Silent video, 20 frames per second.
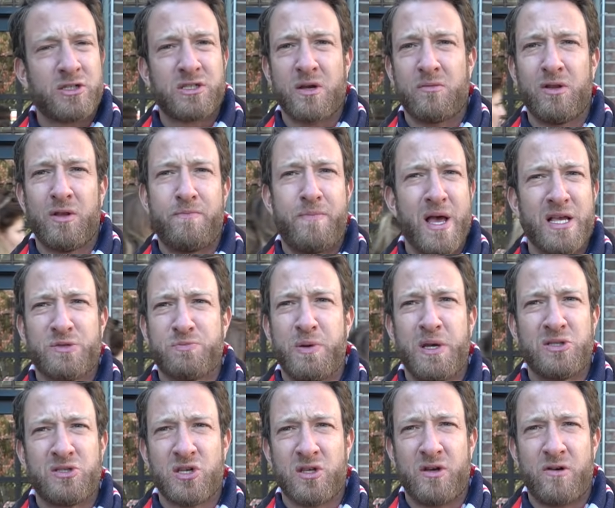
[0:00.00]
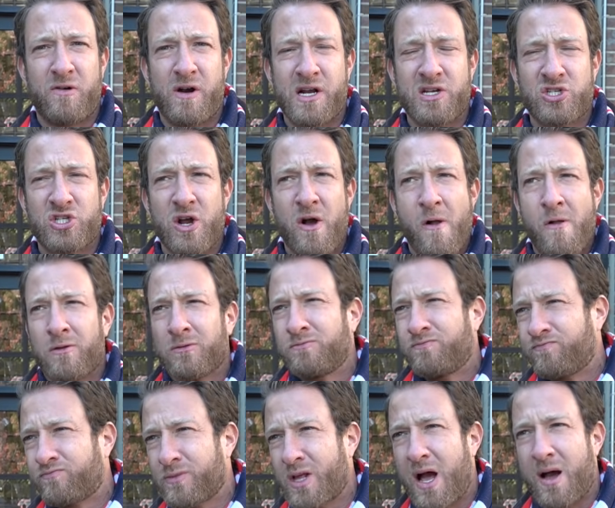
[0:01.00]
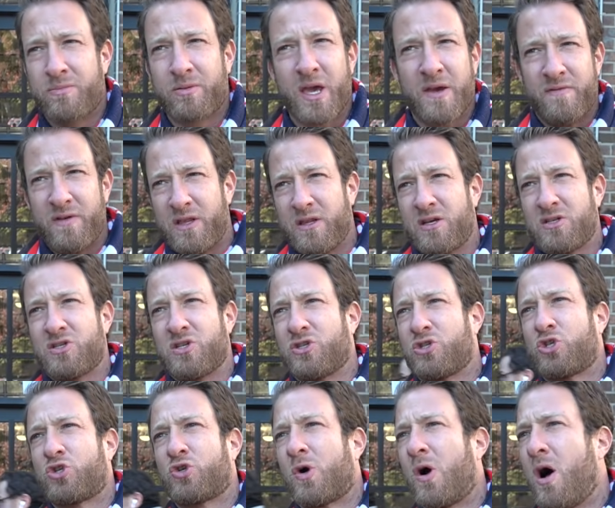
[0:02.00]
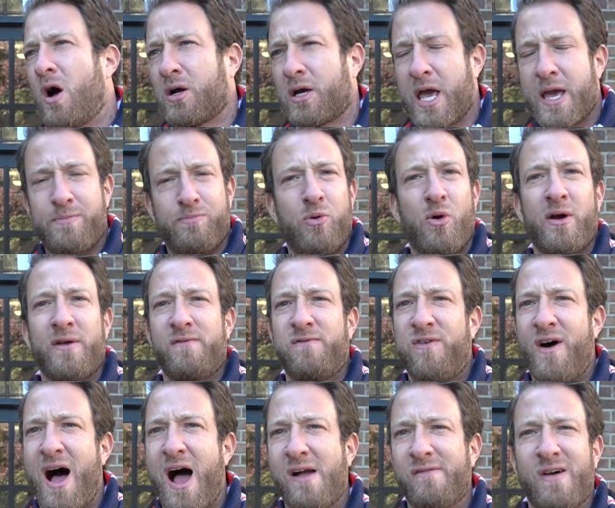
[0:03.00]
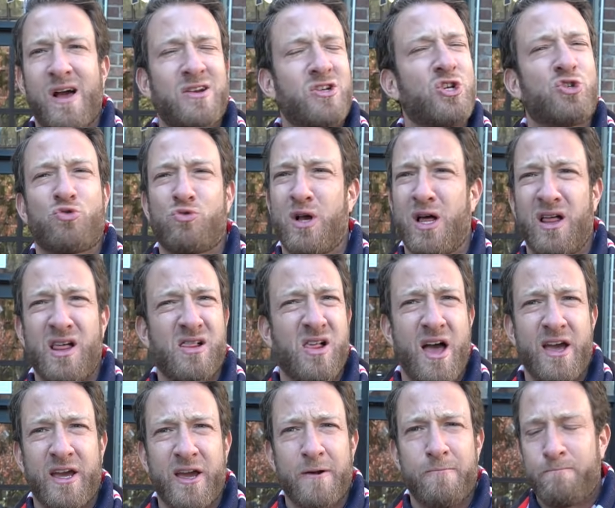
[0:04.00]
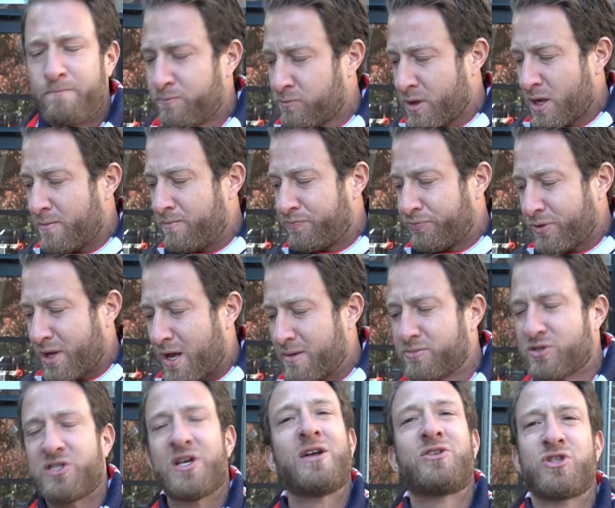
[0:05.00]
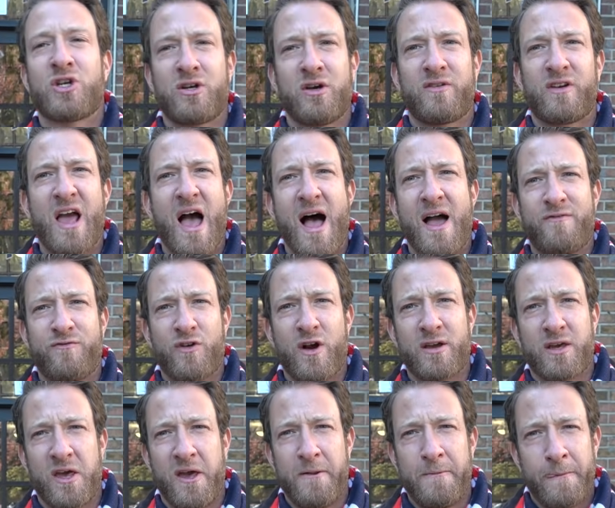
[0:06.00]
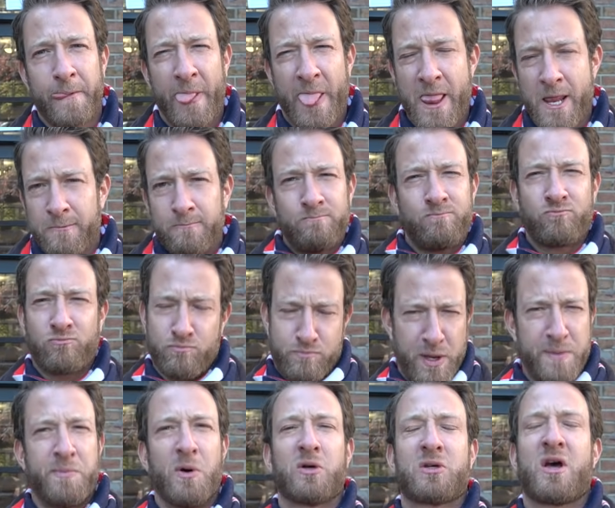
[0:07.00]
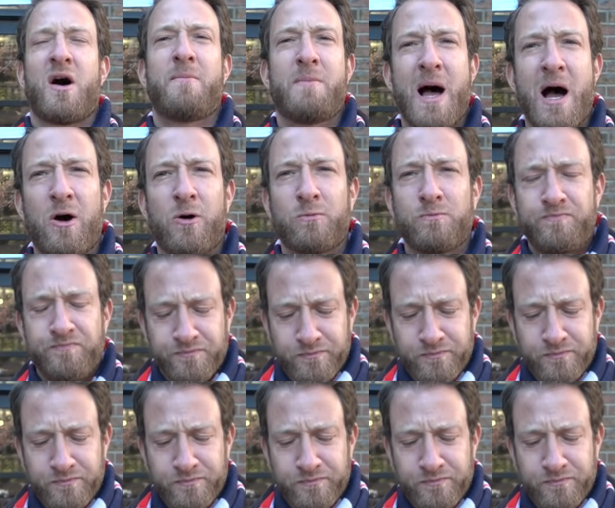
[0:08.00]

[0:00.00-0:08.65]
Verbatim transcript: Some of the best pizza there is. I'm giving this a strong 8.5. I just really like it. I'm such a good guy, Frankie. People come out.